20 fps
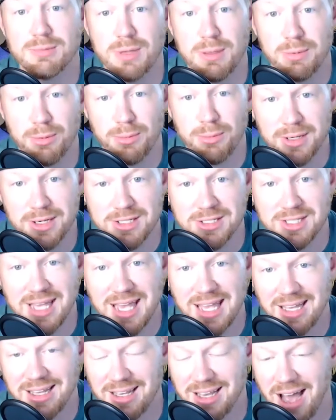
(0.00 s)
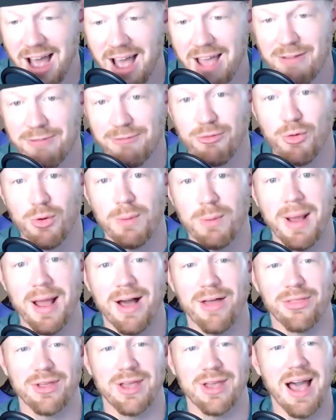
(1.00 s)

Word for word: people, but it is King Kai Forbath.